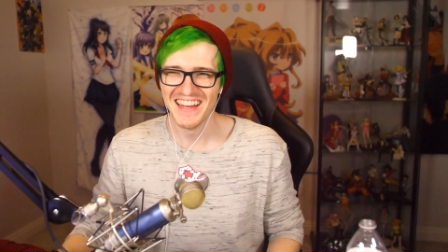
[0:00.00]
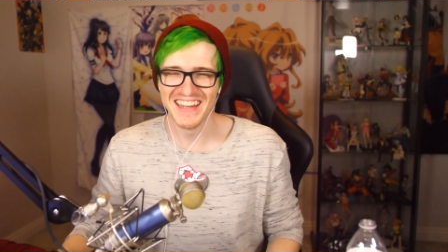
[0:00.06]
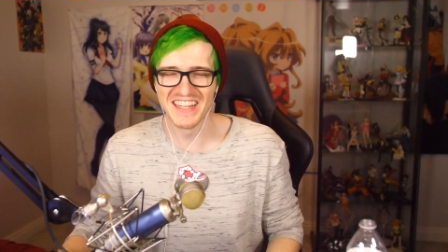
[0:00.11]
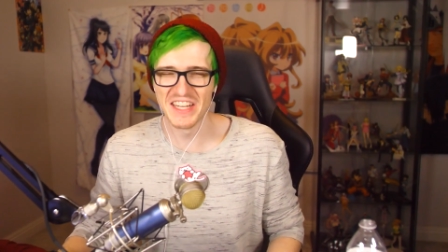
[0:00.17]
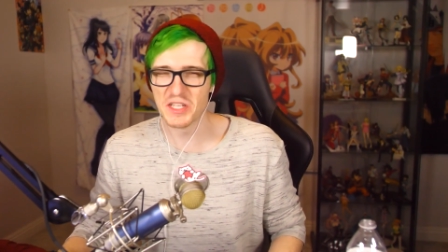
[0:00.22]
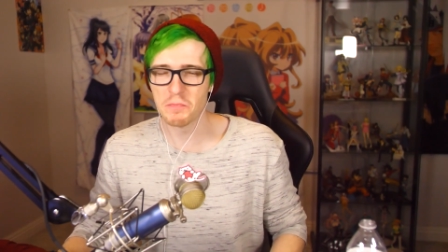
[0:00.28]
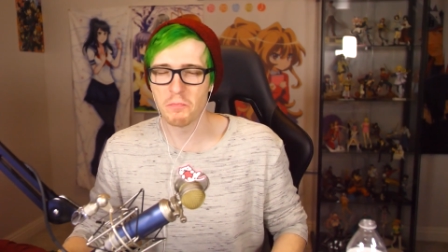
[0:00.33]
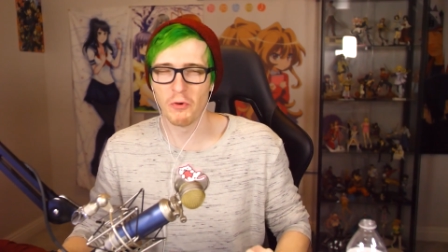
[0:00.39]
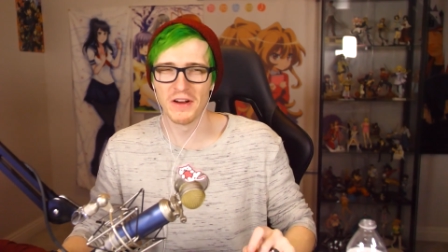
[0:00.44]
he
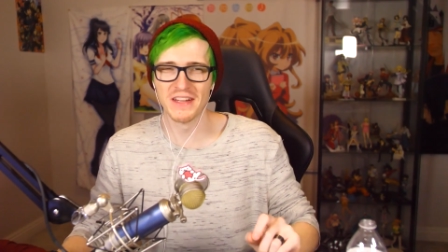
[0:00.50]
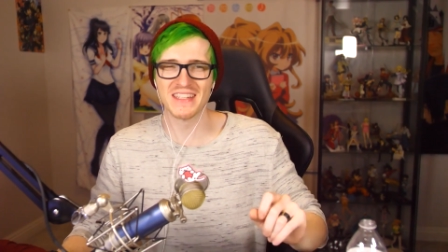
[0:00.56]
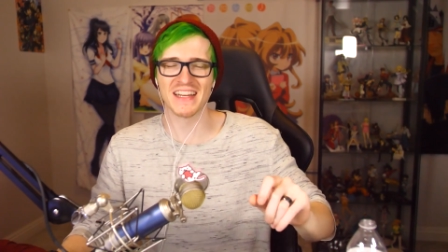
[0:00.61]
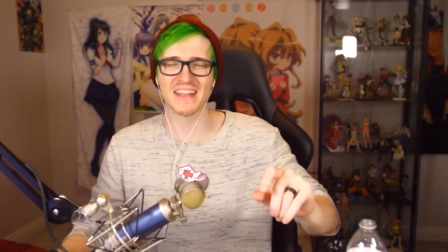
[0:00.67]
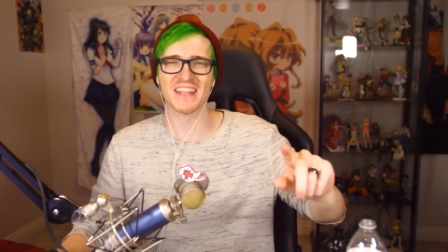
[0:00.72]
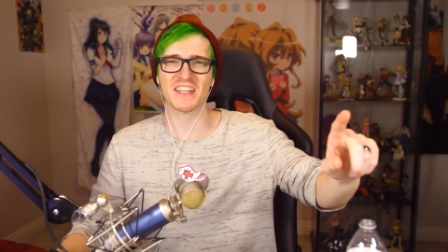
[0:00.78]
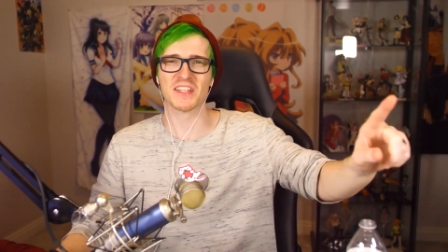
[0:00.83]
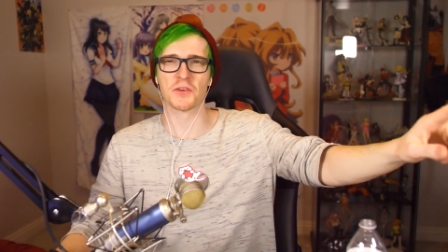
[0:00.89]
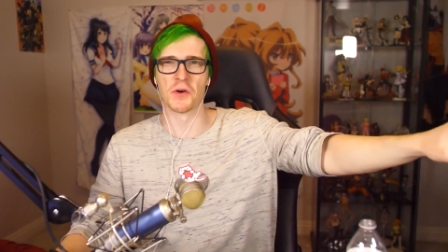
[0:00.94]
just points
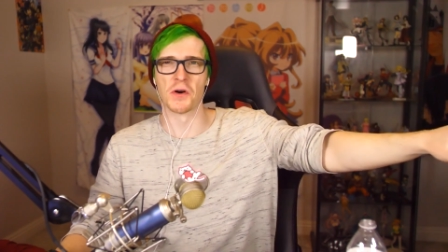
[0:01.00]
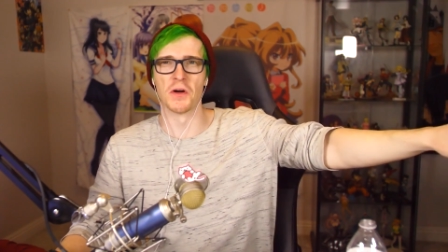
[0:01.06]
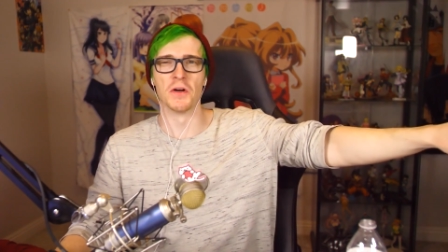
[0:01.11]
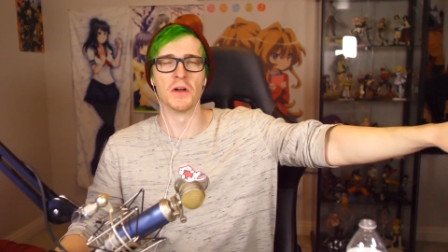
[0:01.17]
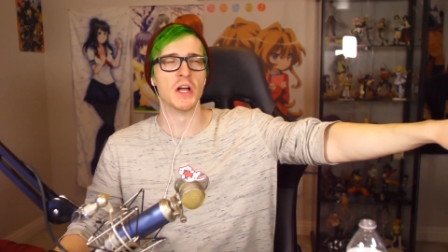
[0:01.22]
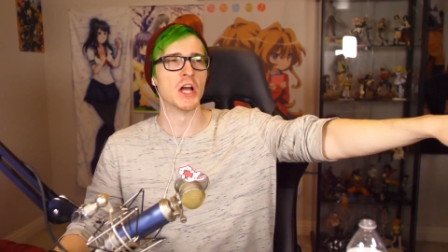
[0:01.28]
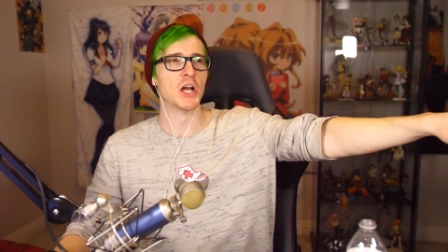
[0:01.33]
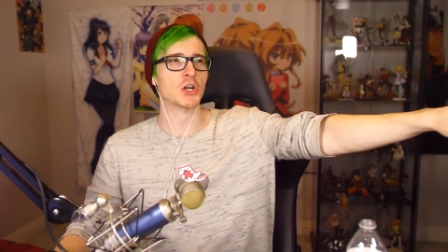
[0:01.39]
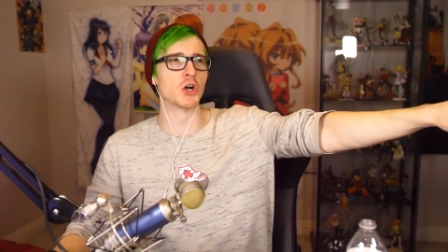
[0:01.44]
at this
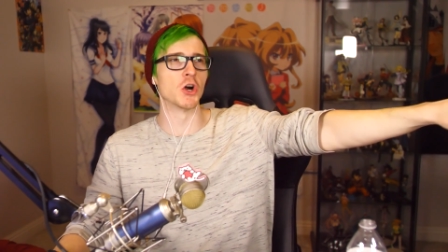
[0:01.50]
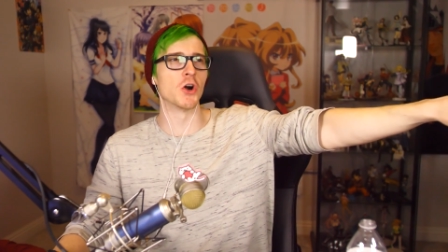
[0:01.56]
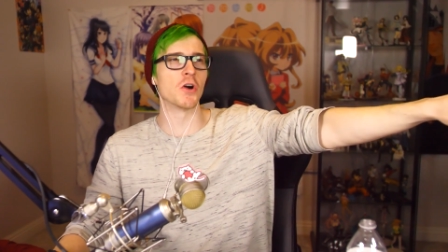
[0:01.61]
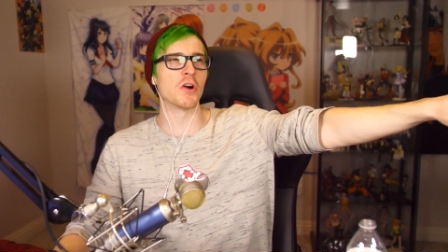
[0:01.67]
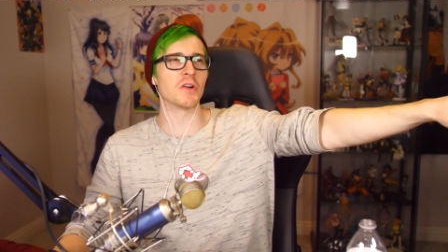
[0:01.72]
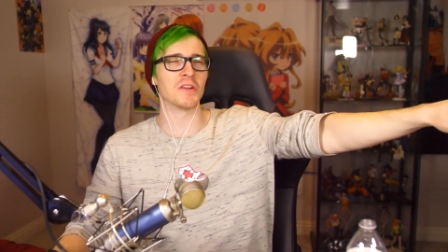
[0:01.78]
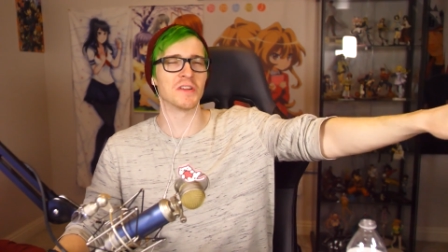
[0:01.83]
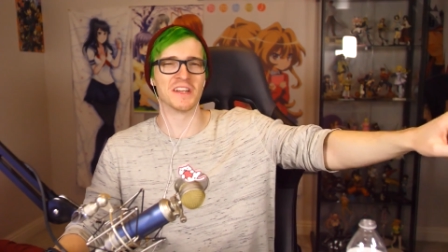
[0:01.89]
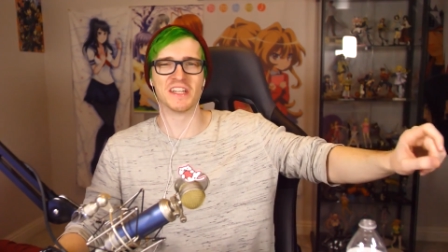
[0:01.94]
girl,
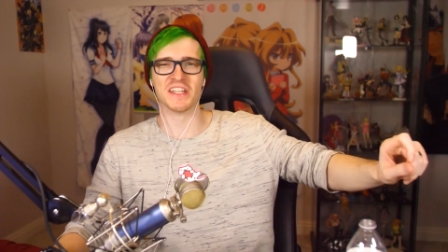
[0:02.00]
girl,